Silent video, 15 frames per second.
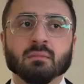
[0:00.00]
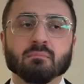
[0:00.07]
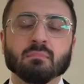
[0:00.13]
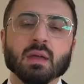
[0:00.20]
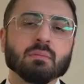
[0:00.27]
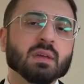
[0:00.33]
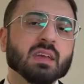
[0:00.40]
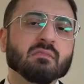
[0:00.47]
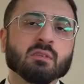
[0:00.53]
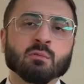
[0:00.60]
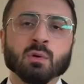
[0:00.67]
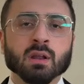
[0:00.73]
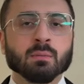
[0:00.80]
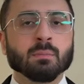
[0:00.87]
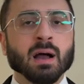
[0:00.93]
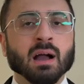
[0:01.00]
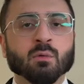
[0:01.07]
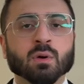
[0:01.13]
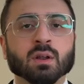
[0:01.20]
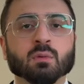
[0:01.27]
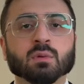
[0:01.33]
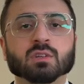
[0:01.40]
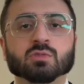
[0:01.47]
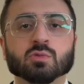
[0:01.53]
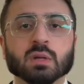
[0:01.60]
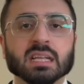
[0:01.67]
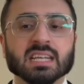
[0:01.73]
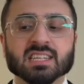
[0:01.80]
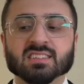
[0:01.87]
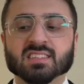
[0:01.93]
Maybe even back when it was
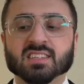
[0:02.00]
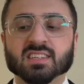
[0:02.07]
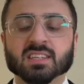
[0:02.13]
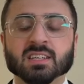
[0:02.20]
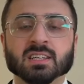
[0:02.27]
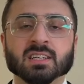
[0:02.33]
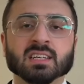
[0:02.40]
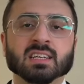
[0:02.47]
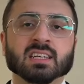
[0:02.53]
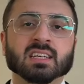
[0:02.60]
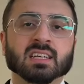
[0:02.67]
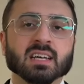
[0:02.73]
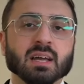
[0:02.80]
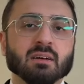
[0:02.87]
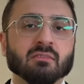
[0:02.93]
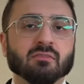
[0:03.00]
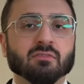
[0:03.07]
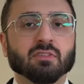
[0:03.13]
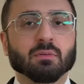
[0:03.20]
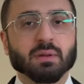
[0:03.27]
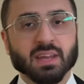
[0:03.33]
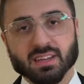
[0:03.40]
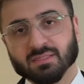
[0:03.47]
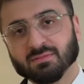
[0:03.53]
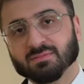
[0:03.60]
released. For me,